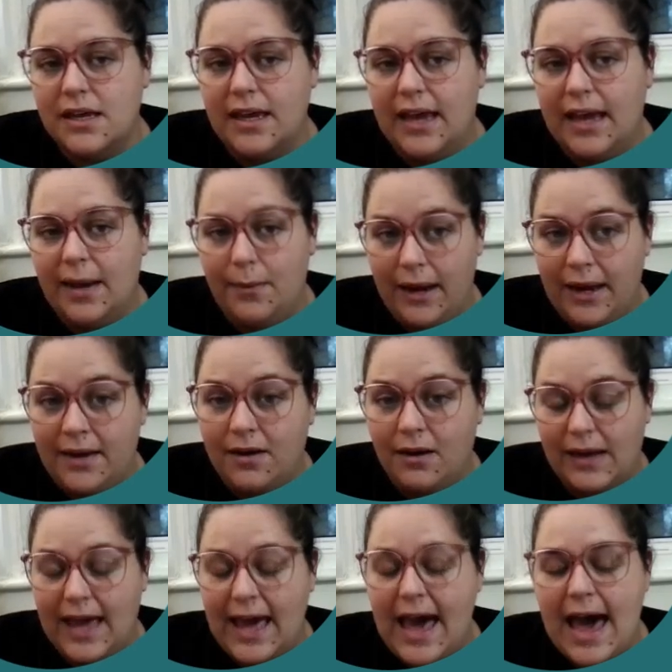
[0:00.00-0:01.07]
in our
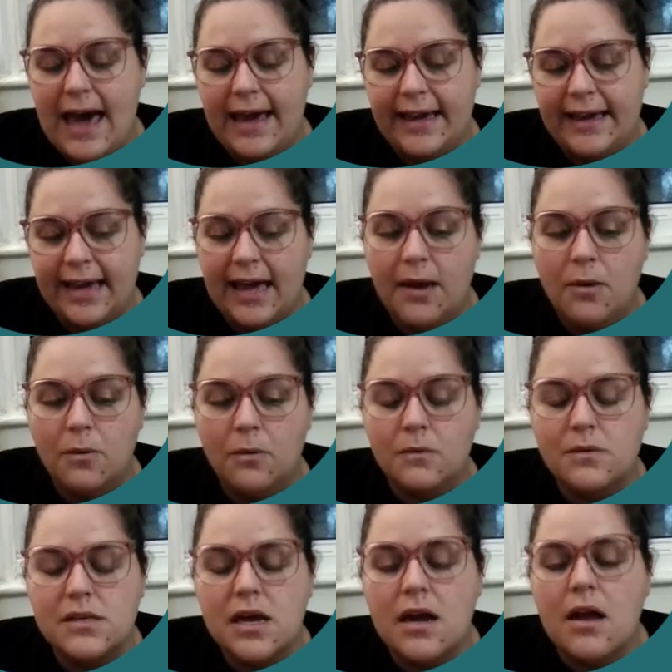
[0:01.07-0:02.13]
care in kennels,